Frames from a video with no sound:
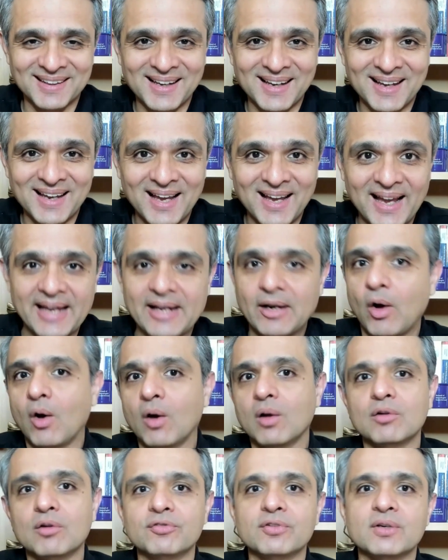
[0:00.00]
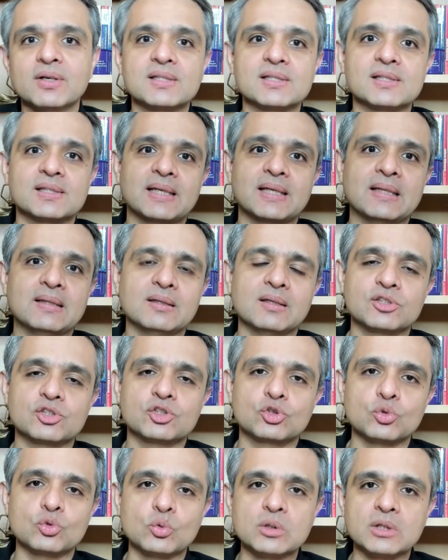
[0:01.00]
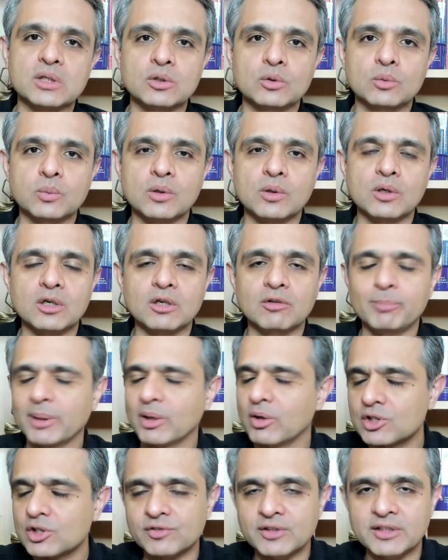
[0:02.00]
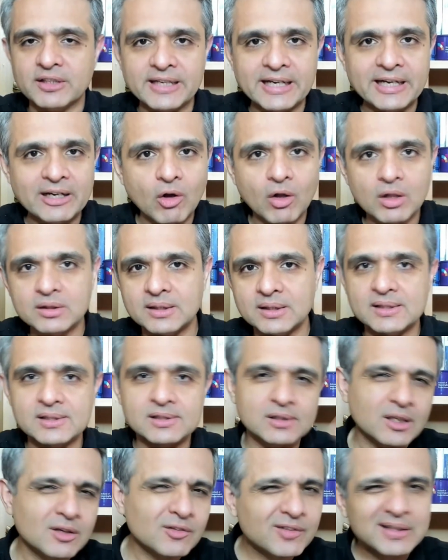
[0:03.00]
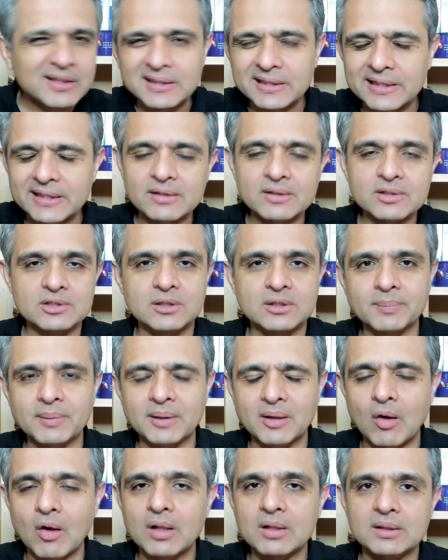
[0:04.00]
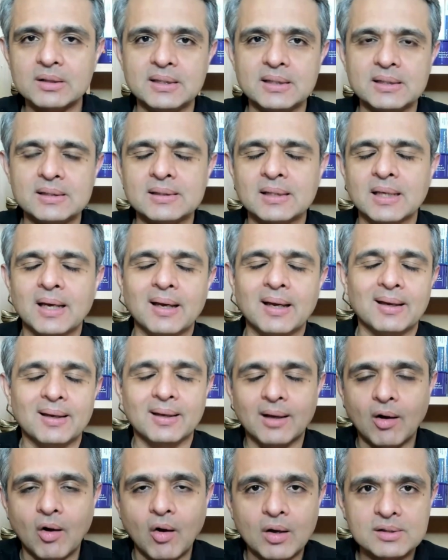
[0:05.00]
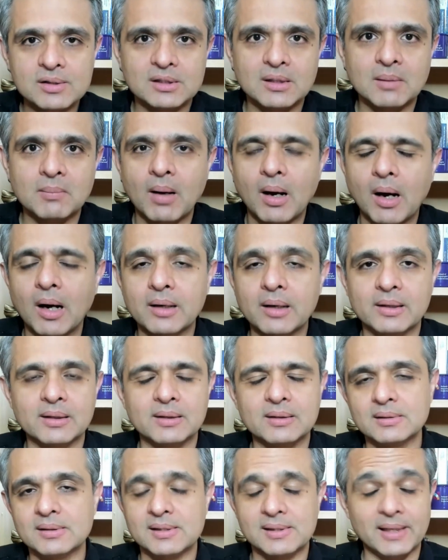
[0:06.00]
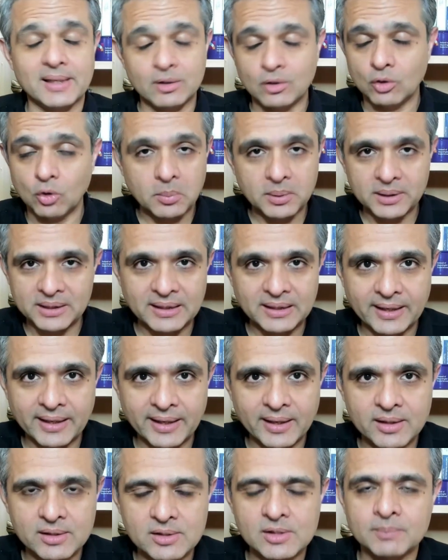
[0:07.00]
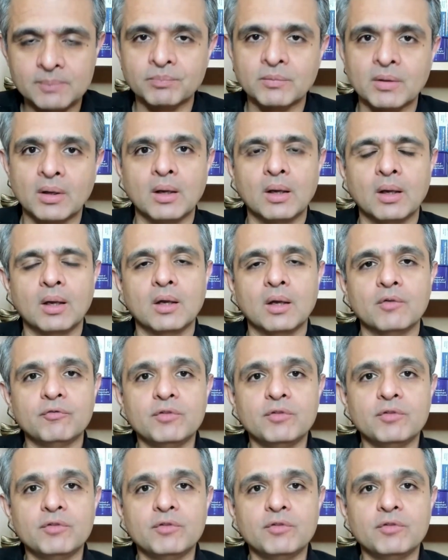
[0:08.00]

And all of us in the student world, because we read all these servant leadership and all these awesome articles that nobody cares, we